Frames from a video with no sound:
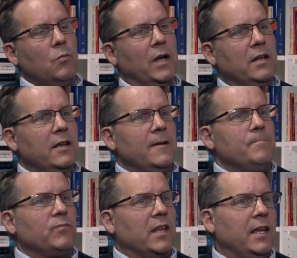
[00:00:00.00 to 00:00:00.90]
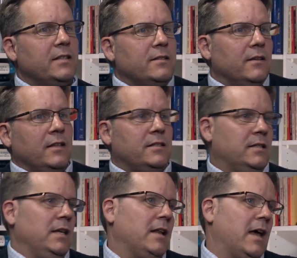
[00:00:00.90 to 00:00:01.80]
But it's
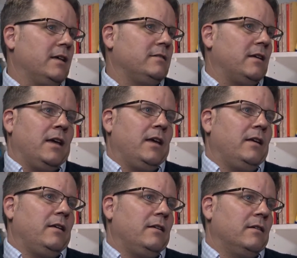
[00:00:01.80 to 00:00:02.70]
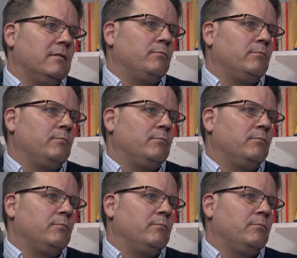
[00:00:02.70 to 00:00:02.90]
seen as a